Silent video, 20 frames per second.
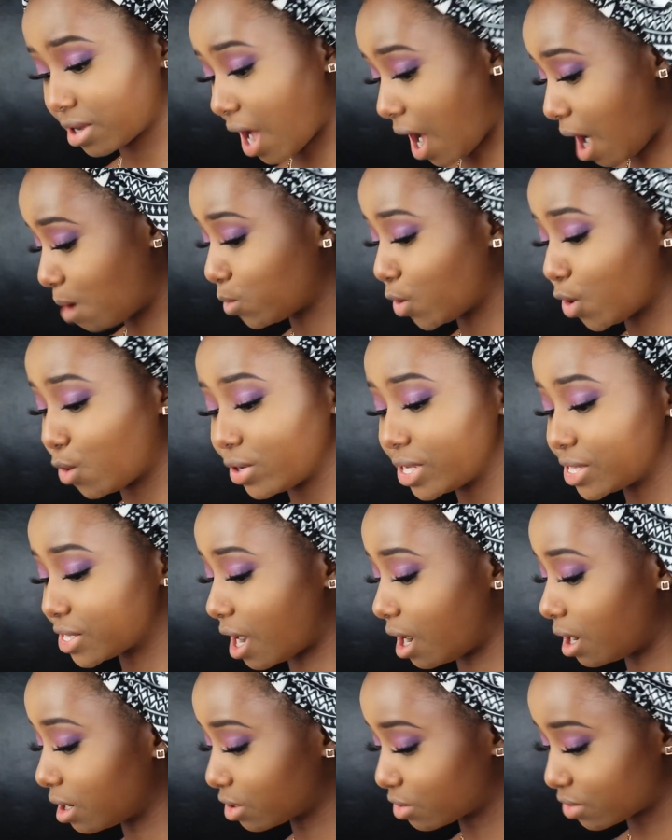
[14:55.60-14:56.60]
I'm always
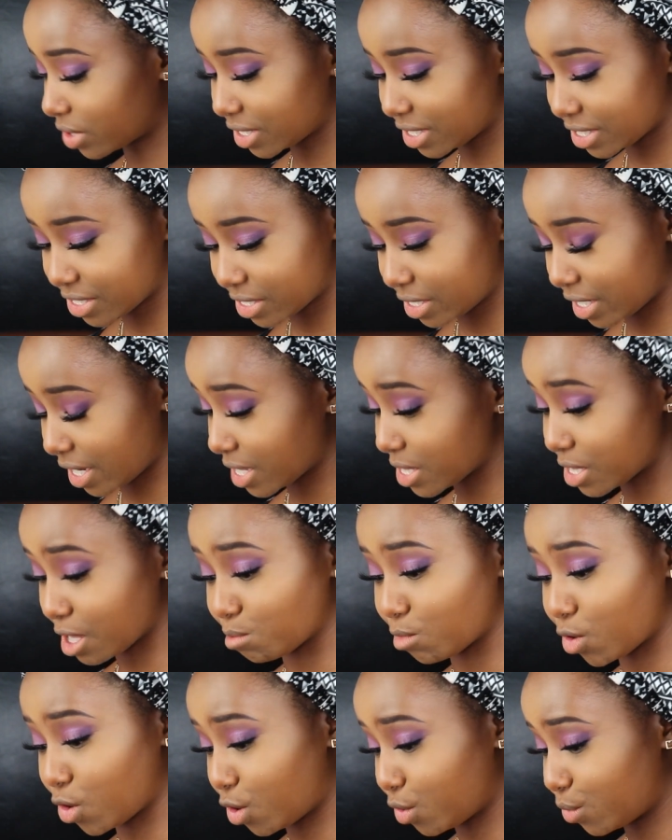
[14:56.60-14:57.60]
hungry these days.
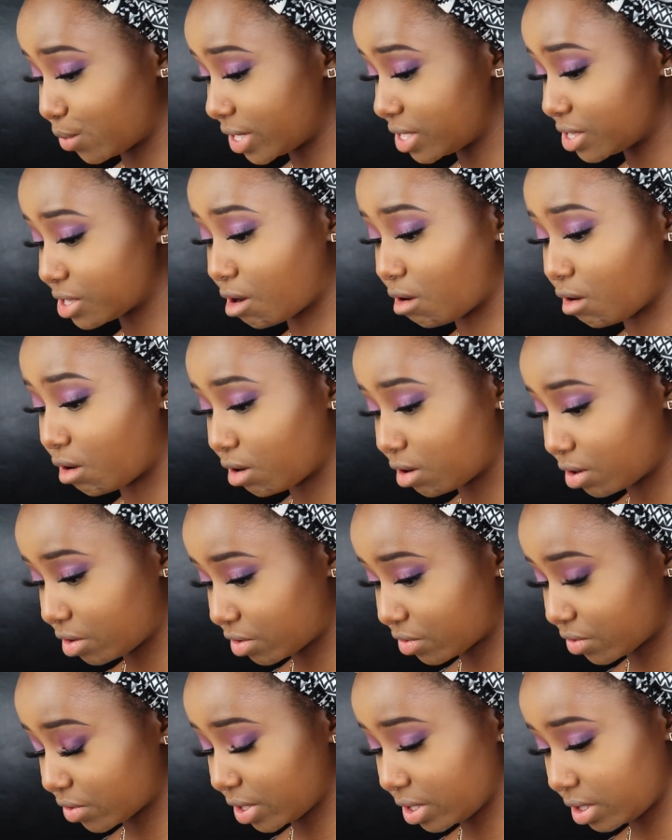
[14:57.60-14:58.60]
I'm always
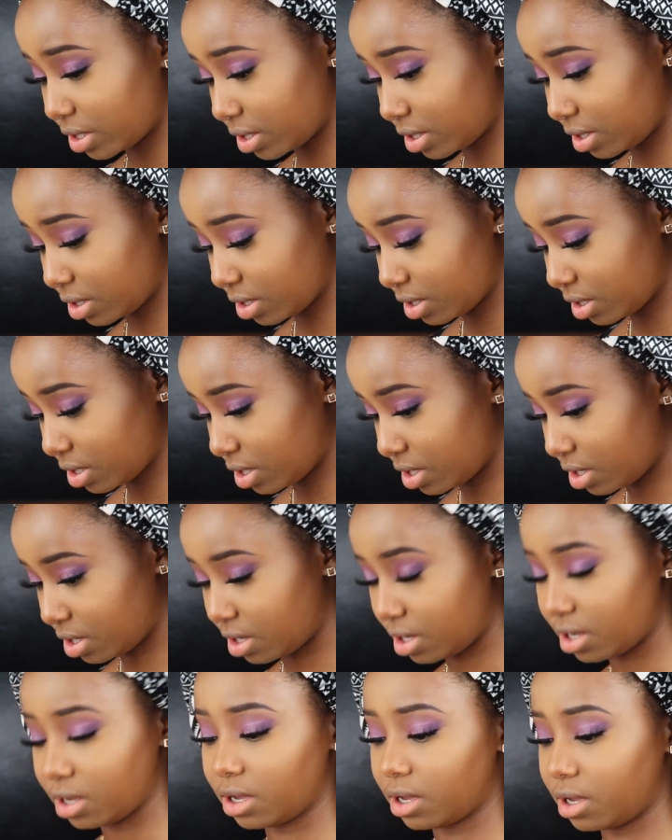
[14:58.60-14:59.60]
hungry.
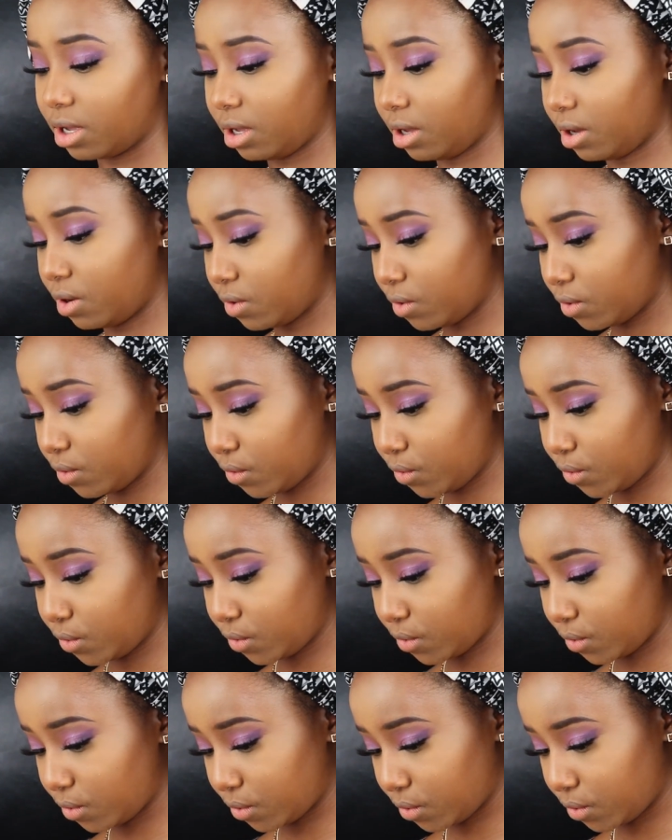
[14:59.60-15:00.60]
Oh.